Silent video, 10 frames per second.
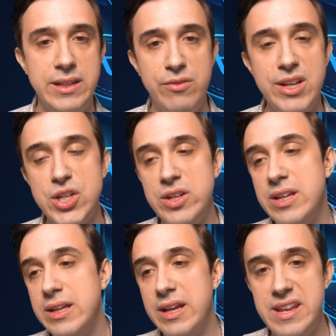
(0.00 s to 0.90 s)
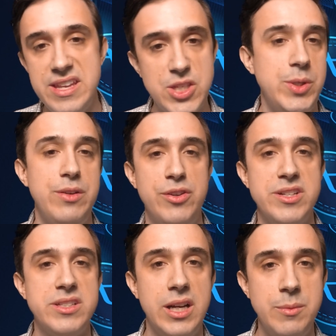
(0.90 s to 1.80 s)
inflation in these three
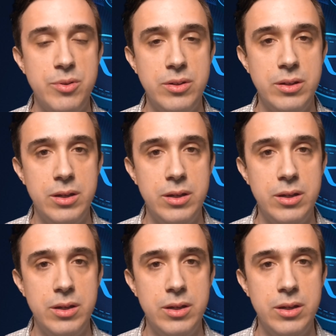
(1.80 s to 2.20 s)
different types